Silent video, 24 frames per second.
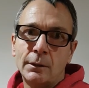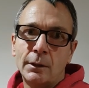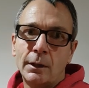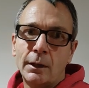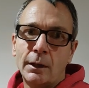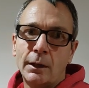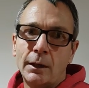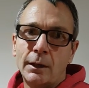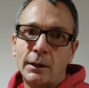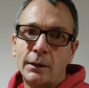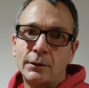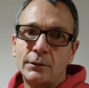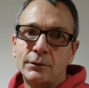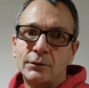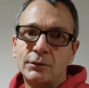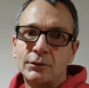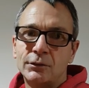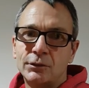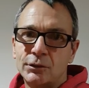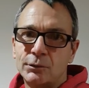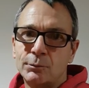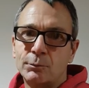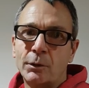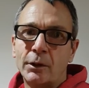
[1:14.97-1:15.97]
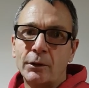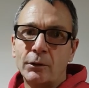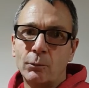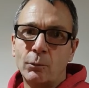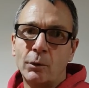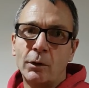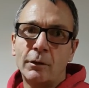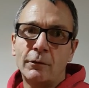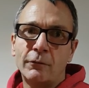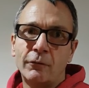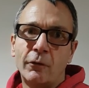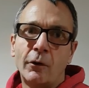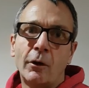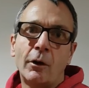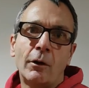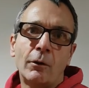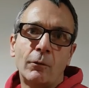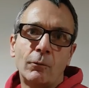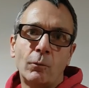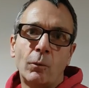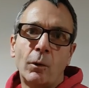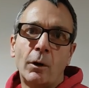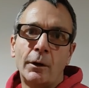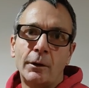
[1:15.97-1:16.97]
and spread the word far
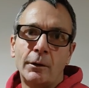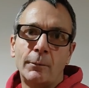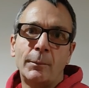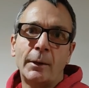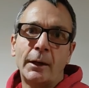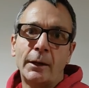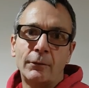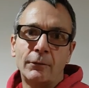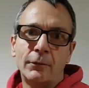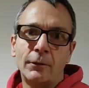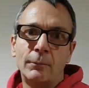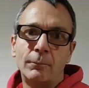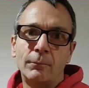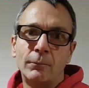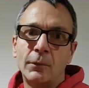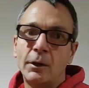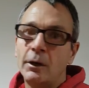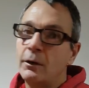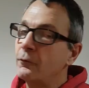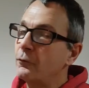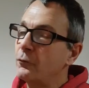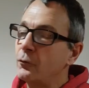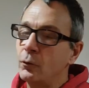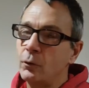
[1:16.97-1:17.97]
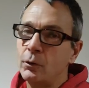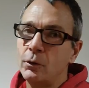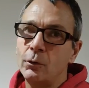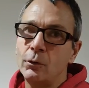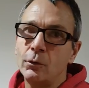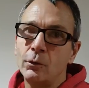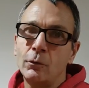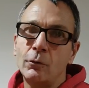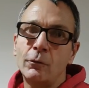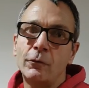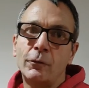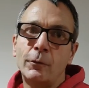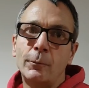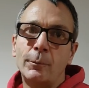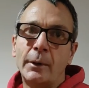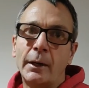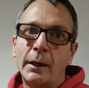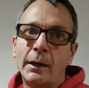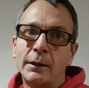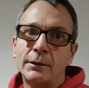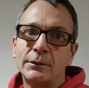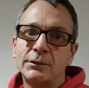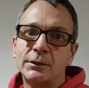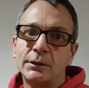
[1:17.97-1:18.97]
and wide about them, for good or for
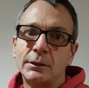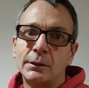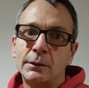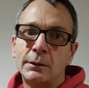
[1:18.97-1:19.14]
bad.